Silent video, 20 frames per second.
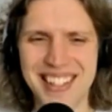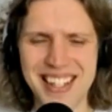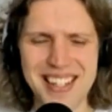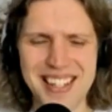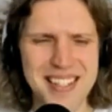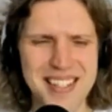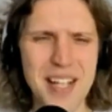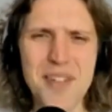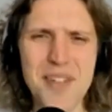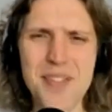
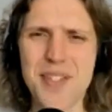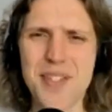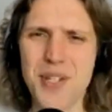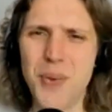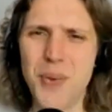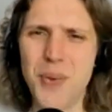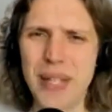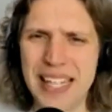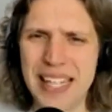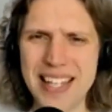it sounds
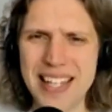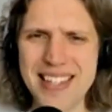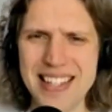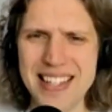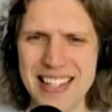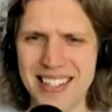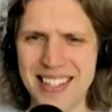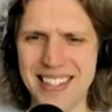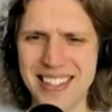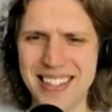so
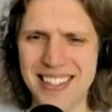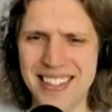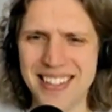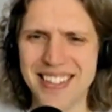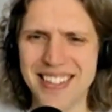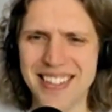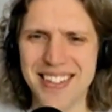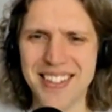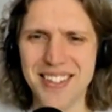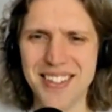easy
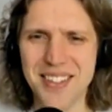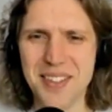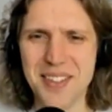you know